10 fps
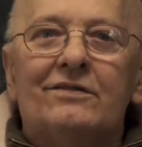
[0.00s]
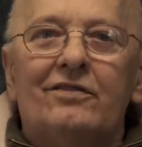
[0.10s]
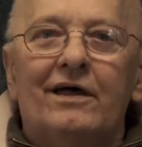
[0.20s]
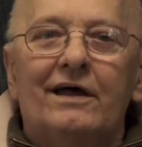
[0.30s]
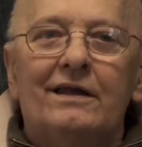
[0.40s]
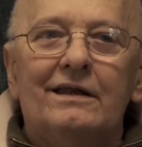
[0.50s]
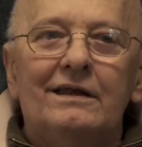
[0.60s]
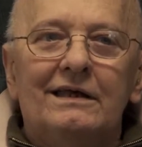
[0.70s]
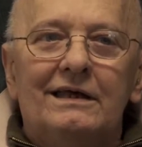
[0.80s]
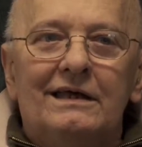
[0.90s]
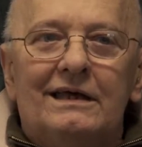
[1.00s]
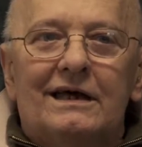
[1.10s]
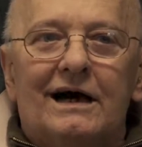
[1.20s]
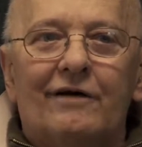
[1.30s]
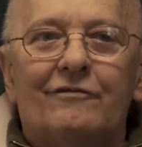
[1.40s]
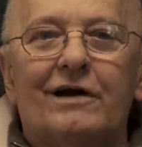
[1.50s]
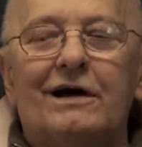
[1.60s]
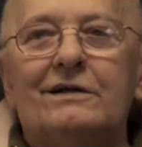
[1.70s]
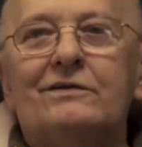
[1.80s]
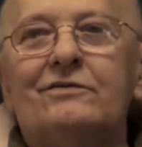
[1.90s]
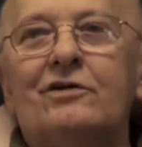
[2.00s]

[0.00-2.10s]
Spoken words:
then I've got